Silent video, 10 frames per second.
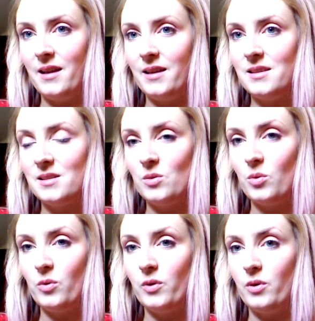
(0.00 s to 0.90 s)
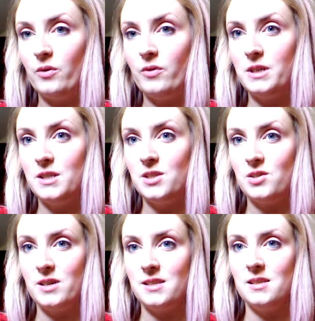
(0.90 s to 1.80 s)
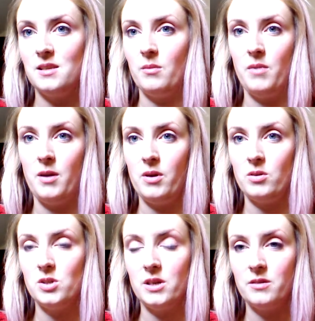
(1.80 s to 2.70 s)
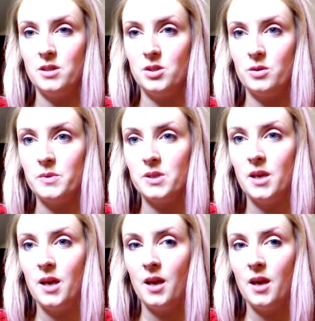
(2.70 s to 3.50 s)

Like, there's an awful lot of vintage dresses that maybe our charity shops